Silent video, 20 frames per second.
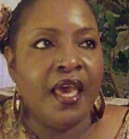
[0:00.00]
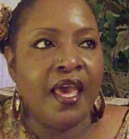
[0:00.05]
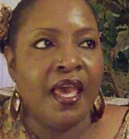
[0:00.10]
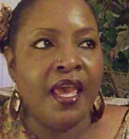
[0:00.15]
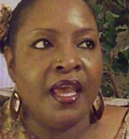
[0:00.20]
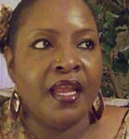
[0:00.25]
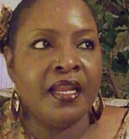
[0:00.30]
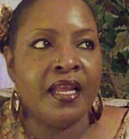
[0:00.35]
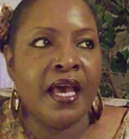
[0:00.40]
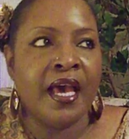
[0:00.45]

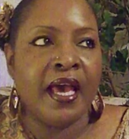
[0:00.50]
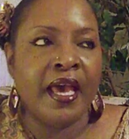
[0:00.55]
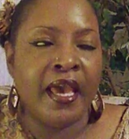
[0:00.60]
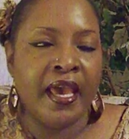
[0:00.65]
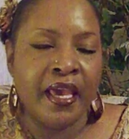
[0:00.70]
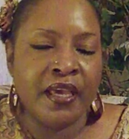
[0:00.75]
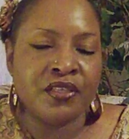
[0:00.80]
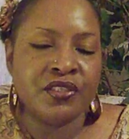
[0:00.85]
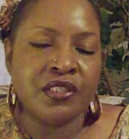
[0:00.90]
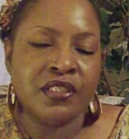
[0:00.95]
And
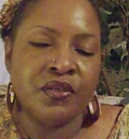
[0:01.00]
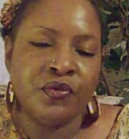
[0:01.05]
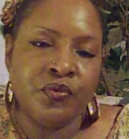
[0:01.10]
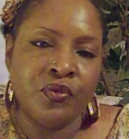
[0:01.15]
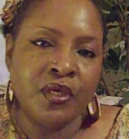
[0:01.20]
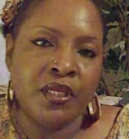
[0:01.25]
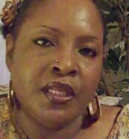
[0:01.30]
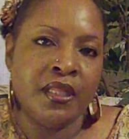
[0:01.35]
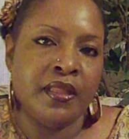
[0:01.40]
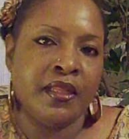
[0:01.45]
I actually
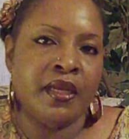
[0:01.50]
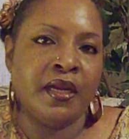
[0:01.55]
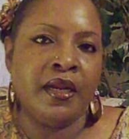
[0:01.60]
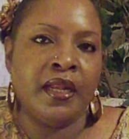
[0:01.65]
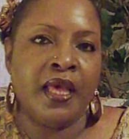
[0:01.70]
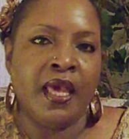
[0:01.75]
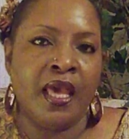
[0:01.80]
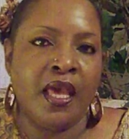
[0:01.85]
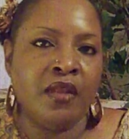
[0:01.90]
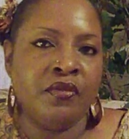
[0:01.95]
went in there and
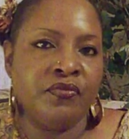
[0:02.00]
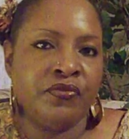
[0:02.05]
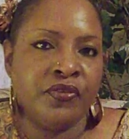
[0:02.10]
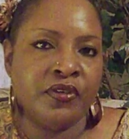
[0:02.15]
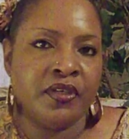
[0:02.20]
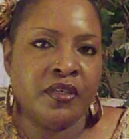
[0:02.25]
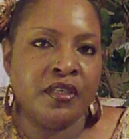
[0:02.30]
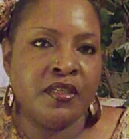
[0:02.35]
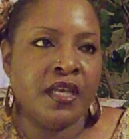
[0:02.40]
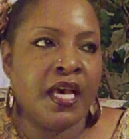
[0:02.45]
had
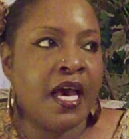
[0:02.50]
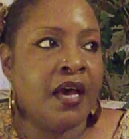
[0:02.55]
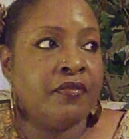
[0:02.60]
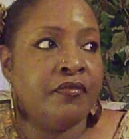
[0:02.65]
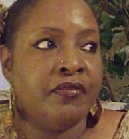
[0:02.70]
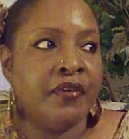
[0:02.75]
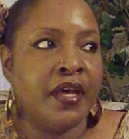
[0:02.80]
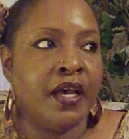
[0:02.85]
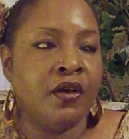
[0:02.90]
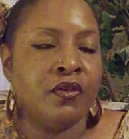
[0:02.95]
fun. I
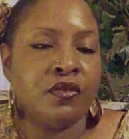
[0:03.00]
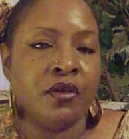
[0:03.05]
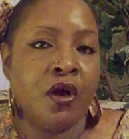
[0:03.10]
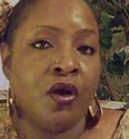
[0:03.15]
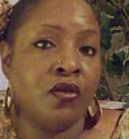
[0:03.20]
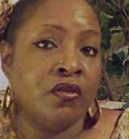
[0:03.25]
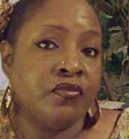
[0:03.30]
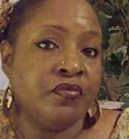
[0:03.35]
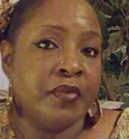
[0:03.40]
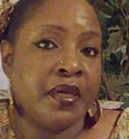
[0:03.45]
found
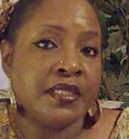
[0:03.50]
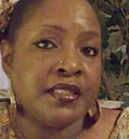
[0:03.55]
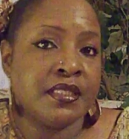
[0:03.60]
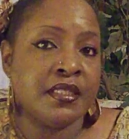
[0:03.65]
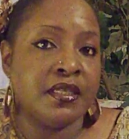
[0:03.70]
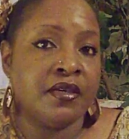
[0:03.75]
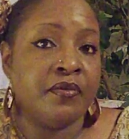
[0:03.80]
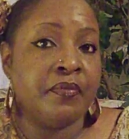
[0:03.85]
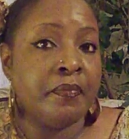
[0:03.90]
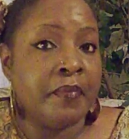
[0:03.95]
all of my
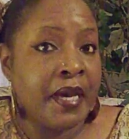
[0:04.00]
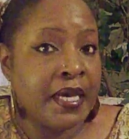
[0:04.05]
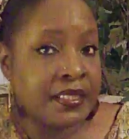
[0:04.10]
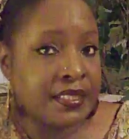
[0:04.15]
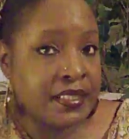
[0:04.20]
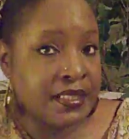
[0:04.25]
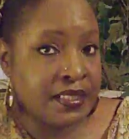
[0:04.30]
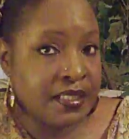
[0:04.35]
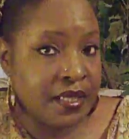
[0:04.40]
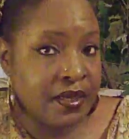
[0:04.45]
stuff
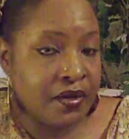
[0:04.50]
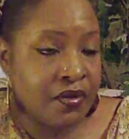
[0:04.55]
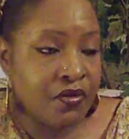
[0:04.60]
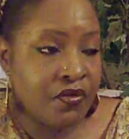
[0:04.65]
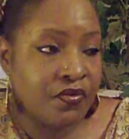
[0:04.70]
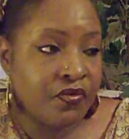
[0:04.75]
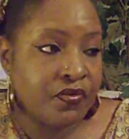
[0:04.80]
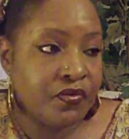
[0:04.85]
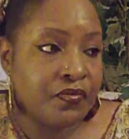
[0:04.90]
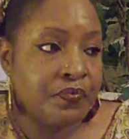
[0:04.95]
myself,
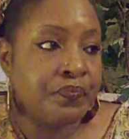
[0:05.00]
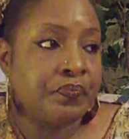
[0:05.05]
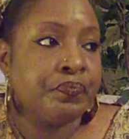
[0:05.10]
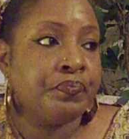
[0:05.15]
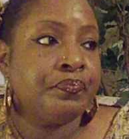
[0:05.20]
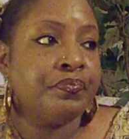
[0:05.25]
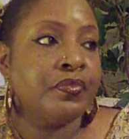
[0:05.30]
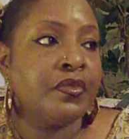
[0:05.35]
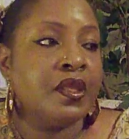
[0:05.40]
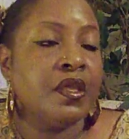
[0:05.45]

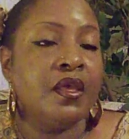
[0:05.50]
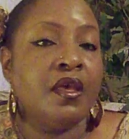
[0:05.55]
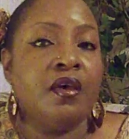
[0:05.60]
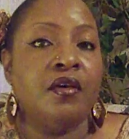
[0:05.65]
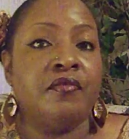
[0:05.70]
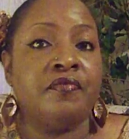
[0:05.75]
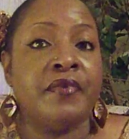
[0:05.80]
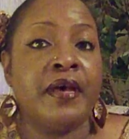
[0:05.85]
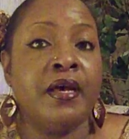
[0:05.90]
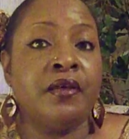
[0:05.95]

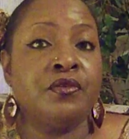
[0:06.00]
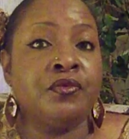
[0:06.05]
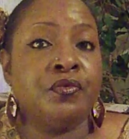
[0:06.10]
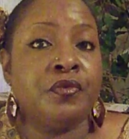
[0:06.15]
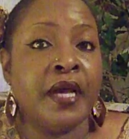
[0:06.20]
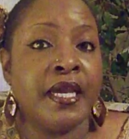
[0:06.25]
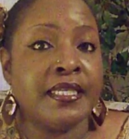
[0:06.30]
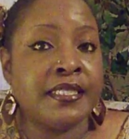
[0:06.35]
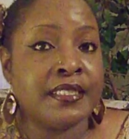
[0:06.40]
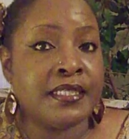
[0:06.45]
found the
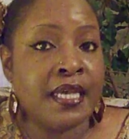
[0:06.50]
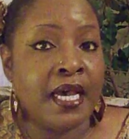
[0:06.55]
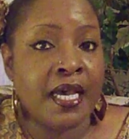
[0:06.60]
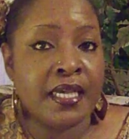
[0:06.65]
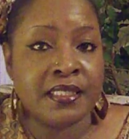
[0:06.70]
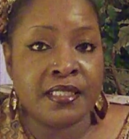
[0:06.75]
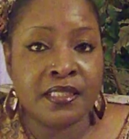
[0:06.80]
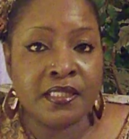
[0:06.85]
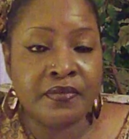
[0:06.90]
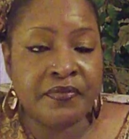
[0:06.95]
right
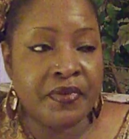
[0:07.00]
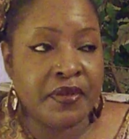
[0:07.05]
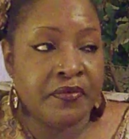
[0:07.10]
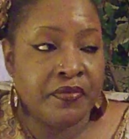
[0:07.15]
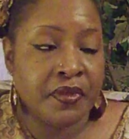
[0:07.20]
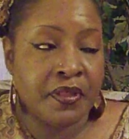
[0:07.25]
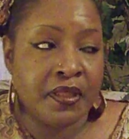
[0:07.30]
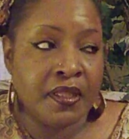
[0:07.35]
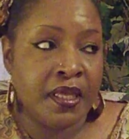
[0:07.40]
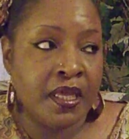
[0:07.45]
sizes of
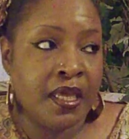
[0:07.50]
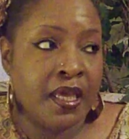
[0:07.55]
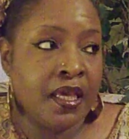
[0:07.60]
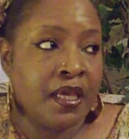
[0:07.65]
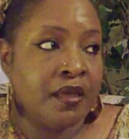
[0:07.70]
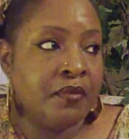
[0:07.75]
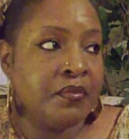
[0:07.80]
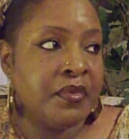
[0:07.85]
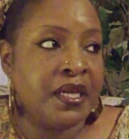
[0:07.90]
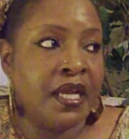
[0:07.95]

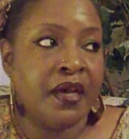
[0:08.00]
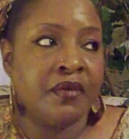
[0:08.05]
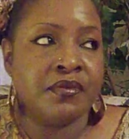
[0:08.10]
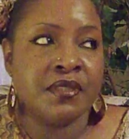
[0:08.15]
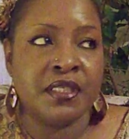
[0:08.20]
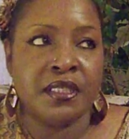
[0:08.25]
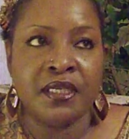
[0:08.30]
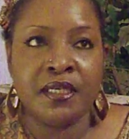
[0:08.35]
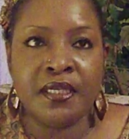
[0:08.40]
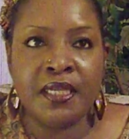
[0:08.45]
everything. But I was
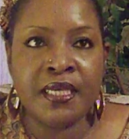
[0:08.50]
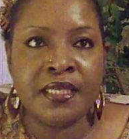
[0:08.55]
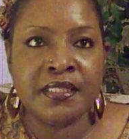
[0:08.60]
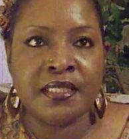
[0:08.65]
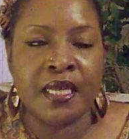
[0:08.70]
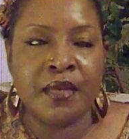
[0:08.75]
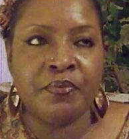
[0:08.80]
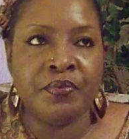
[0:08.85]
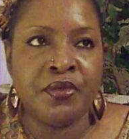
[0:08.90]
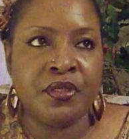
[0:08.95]
in here last
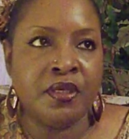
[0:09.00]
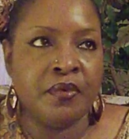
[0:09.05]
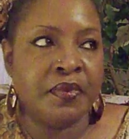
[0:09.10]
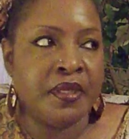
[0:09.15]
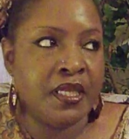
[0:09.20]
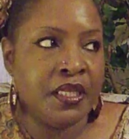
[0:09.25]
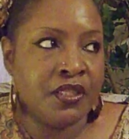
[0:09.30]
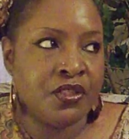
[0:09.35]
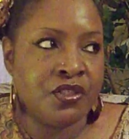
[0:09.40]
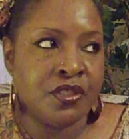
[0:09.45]
night putting up
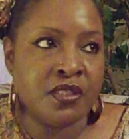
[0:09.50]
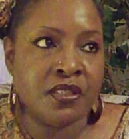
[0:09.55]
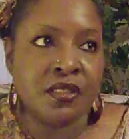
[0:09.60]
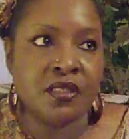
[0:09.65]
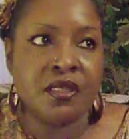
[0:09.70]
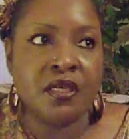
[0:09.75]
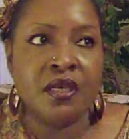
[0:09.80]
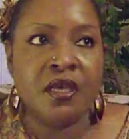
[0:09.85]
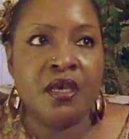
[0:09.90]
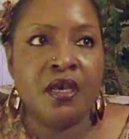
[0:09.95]
hinges.
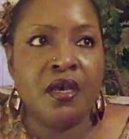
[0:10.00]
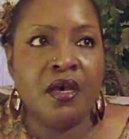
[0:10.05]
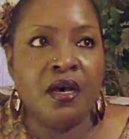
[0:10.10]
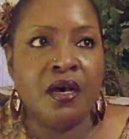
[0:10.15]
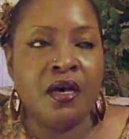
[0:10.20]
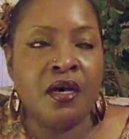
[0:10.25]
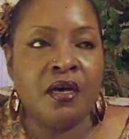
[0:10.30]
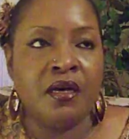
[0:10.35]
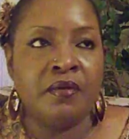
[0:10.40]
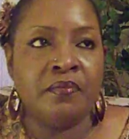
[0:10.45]

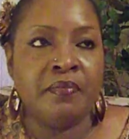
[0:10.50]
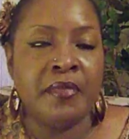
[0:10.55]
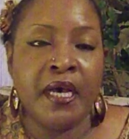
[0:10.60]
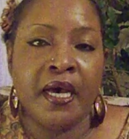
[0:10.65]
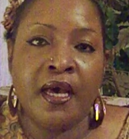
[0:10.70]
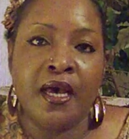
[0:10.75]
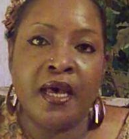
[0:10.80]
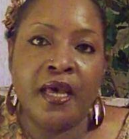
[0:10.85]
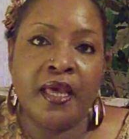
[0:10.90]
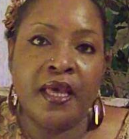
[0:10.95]
My